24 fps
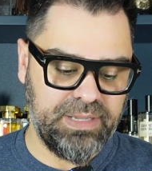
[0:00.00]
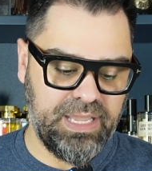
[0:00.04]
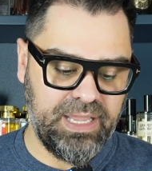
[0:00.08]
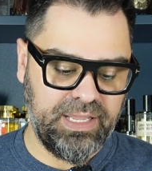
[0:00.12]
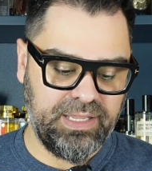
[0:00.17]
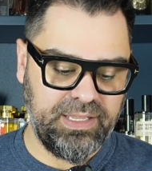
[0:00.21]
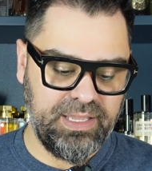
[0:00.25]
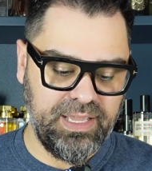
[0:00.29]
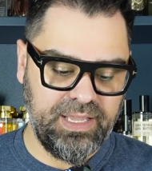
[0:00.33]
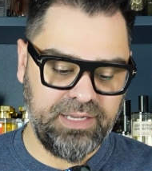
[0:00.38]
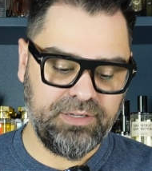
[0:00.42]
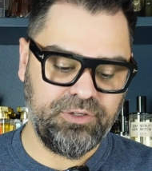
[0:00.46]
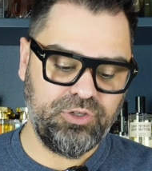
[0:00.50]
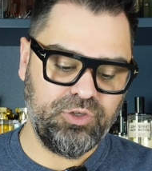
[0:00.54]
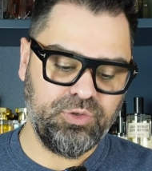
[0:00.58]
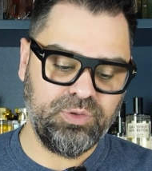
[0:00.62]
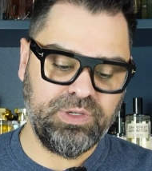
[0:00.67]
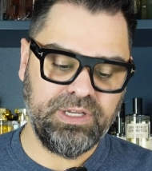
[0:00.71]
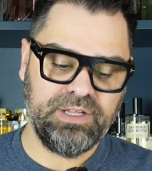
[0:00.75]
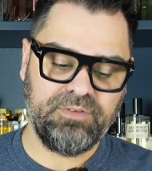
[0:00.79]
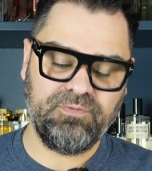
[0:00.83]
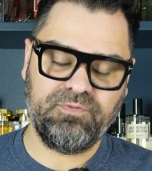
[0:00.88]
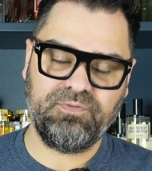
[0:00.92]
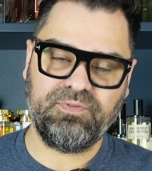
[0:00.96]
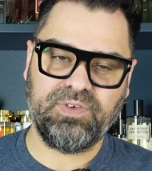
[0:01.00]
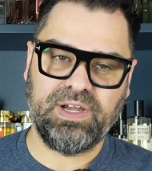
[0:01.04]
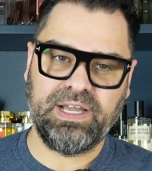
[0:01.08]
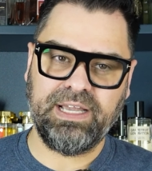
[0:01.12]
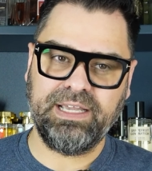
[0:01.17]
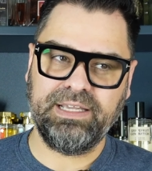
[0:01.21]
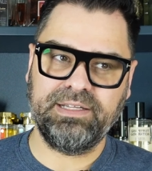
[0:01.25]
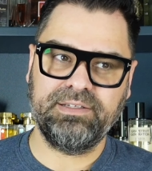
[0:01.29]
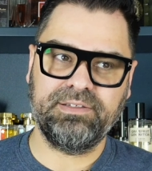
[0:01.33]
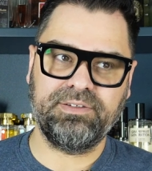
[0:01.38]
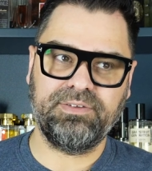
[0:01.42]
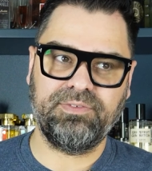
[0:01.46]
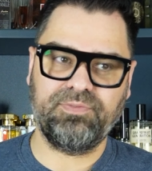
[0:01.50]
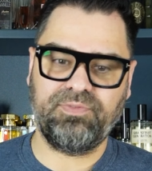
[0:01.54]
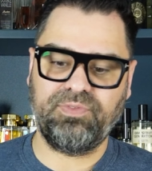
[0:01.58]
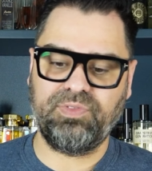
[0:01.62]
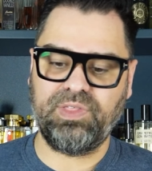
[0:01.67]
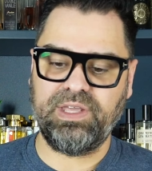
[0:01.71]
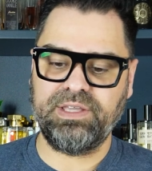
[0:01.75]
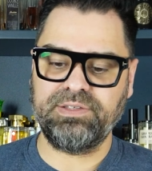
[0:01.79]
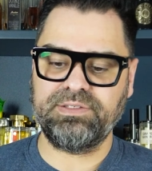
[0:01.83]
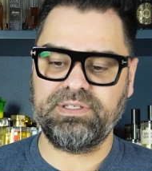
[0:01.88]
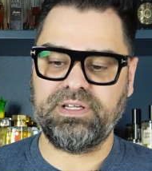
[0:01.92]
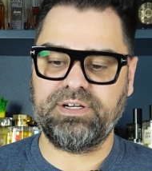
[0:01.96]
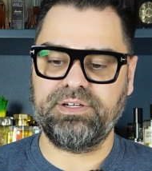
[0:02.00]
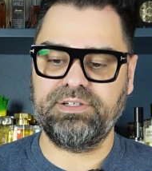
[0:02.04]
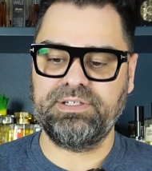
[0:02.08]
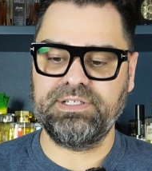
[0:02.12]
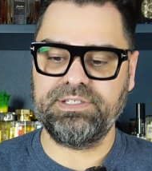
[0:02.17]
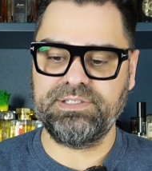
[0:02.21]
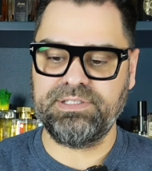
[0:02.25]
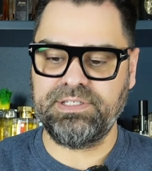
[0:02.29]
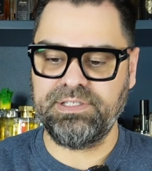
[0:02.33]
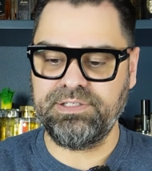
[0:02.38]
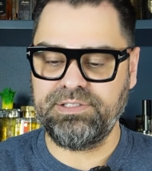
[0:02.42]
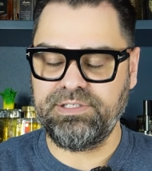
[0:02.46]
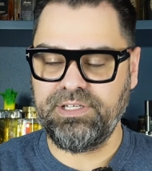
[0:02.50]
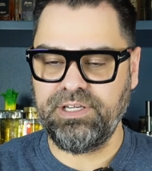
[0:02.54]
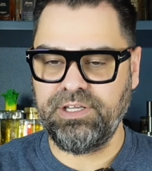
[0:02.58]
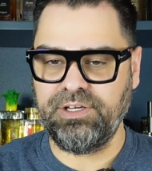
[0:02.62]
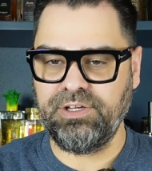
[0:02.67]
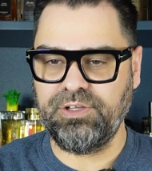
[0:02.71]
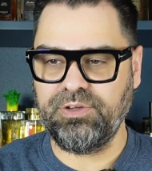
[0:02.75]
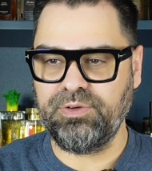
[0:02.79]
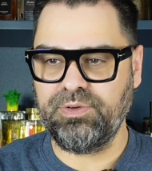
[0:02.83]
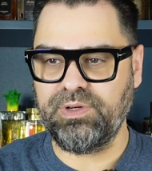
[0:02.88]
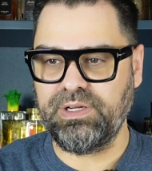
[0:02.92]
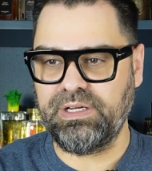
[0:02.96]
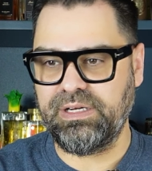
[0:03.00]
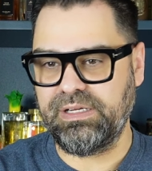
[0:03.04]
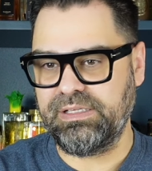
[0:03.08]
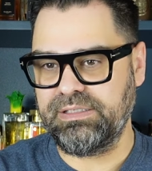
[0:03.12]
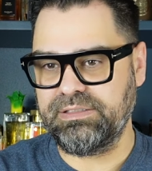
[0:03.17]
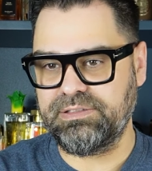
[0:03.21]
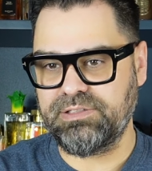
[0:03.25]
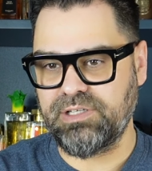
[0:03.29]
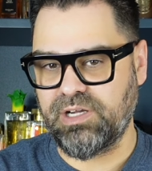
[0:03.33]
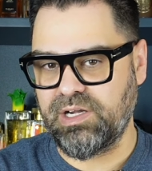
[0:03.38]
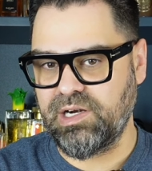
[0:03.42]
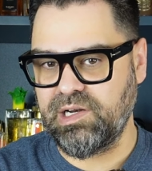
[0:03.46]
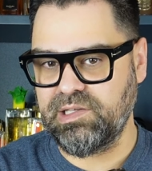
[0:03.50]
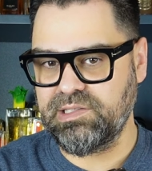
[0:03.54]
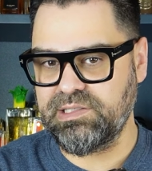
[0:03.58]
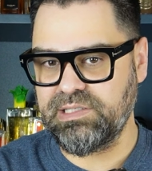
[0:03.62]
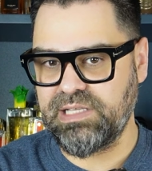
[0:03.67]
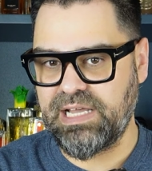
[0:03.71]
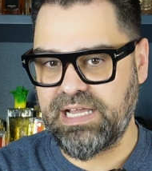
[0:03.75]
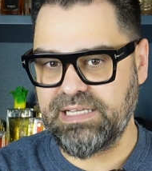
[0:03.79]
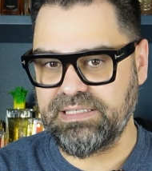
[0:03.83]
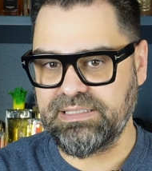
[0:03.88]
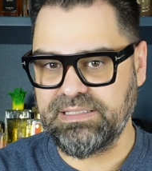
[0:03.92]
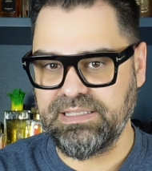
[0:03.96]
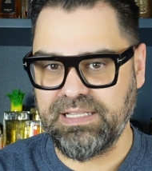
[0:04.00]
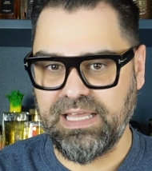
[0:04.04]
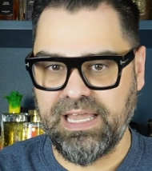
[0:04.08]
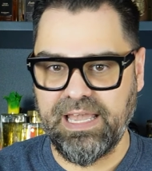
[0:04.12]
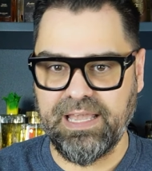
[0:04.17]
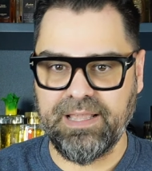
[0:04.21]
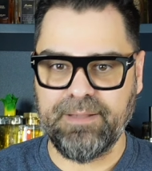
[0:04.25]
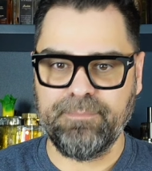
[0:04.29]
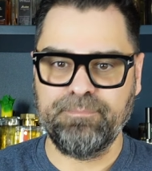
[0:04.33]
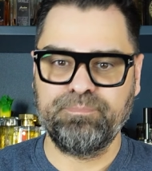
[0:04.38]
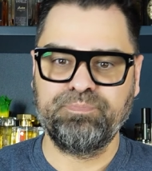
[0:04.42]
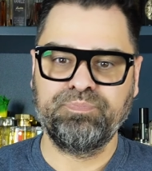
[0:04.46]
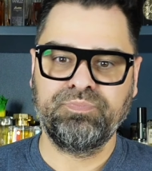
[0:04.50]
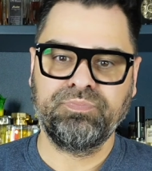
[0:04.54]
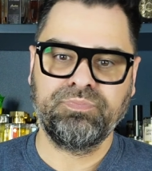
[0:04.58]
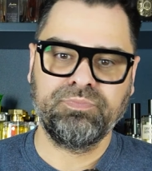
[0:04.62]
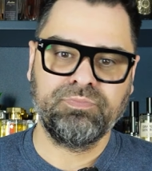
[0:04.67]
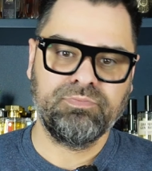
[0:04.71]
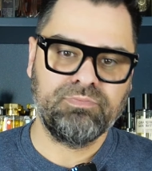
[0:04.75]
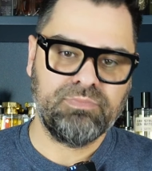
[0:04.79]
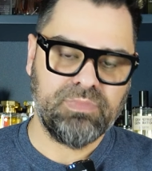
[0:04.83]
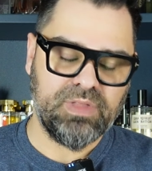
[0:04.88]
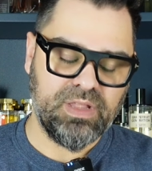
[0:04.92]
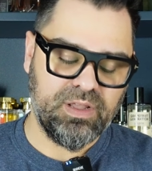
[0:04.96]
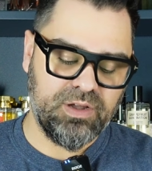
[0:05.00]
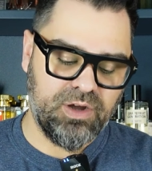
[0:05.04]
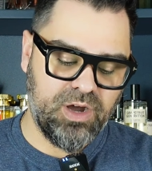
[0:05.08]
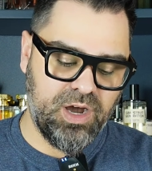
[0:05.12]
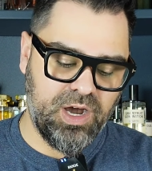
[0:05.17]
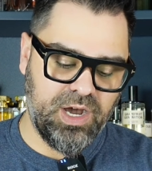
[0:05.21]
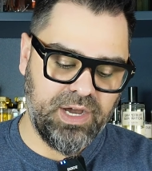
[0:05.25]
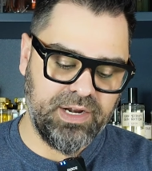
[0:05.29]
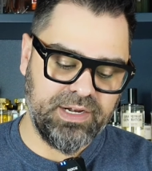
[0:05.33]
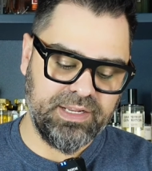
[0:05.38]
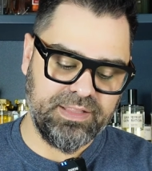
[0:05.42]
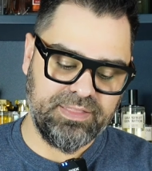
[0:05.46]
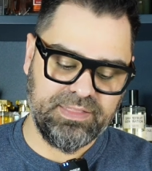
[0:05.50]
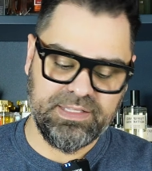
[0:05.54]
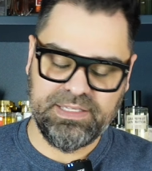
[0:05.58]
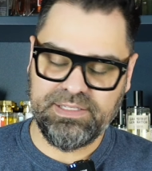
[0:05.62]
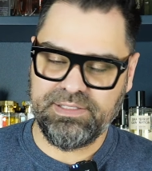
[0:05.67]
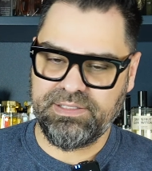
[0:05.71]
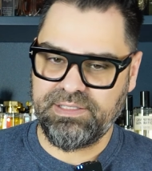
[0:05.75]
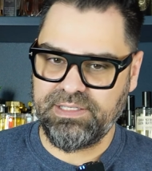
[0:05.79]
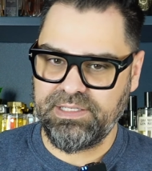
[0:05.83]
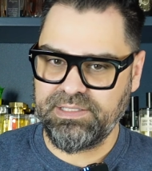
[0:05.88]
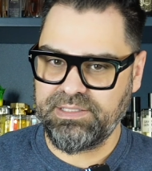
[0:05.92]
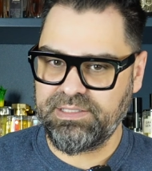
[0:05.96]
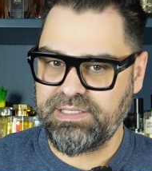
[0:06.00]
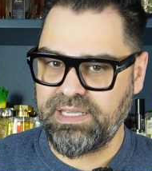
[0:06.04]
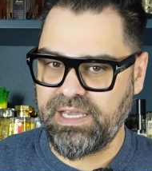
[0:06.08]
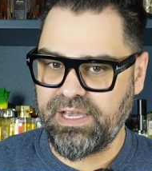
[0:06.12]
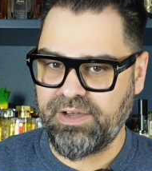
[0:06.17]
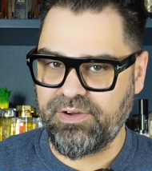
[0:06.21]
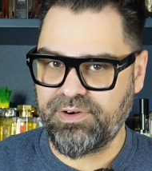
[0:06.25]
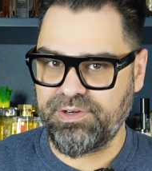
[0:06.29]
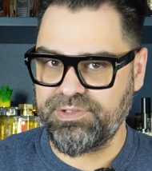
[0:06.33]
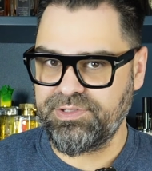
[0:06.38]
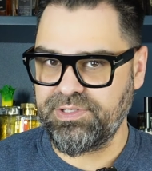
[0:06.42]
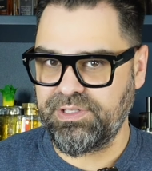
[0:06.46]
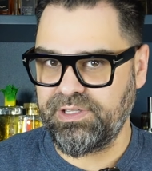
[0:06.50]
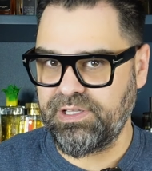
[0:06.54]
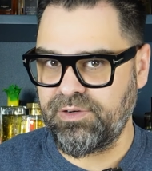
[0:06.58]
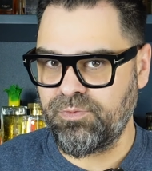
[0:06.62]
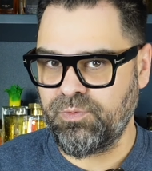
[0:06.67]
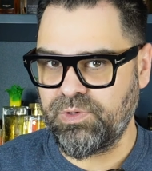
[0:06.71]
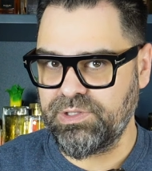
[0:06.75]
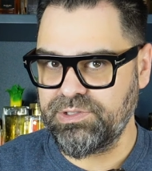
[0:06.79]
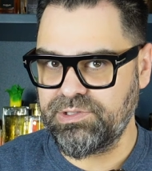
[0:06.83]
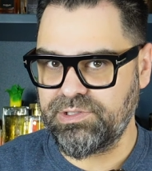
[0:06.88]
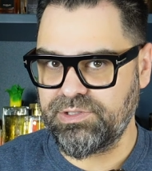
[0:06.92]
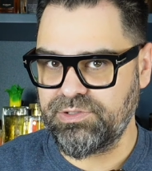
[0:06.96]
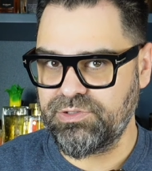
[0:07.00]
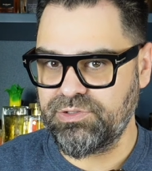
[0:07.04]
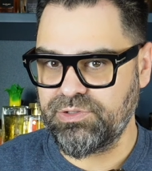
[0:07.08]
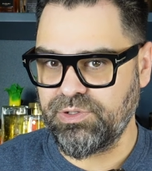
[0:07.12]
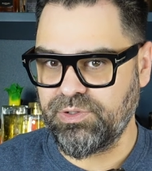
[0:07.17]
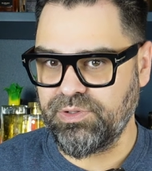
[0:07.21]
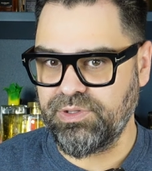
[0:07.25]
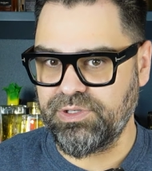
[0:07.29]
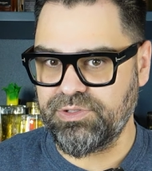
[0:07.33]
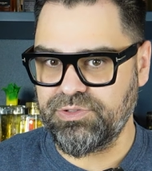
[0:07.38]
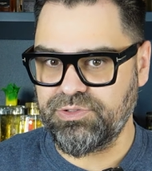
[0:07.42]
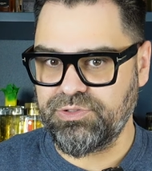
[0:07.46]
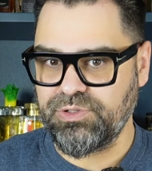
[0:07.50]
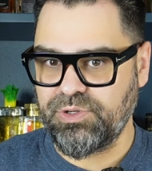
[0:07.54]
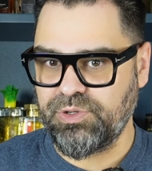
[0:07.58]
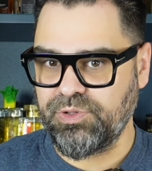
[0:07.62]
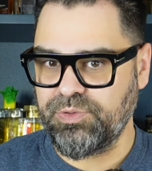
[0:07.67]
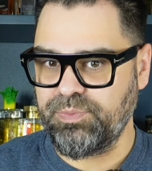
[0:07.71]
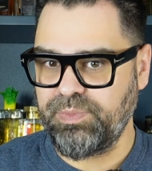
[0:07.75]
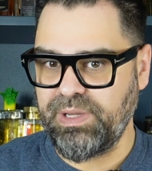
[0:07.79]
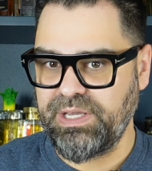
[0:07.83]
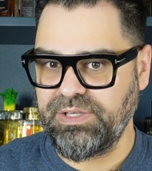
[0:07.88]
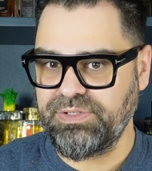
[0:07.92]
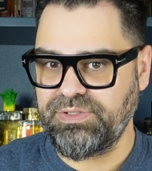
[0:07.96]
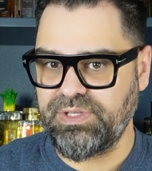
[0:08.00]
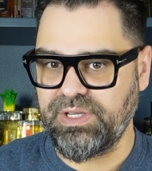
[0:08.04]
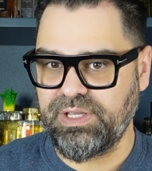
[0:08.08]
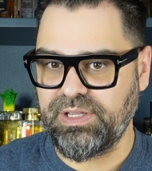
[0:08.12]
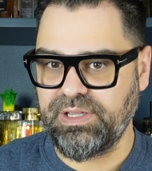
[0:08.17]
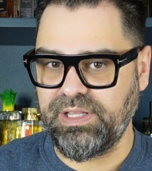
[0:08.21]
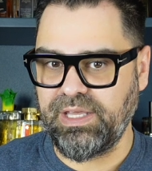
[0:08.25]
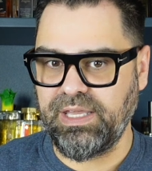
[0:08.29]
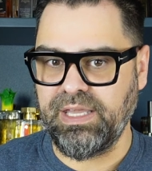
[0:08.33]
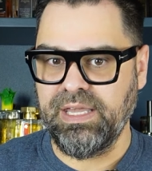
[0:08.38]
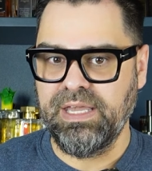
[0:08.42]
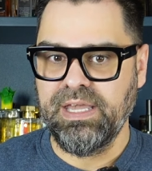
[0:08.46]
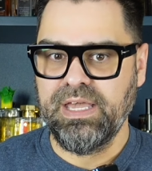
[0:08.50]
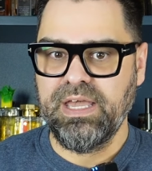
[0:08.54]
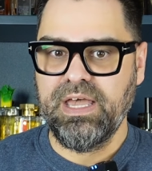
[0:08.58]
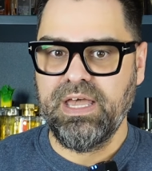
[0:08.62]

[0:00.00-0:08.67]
Again, you can find things that are discontinued and it's on its last leg on these discounters and then once they're sold they're sold basically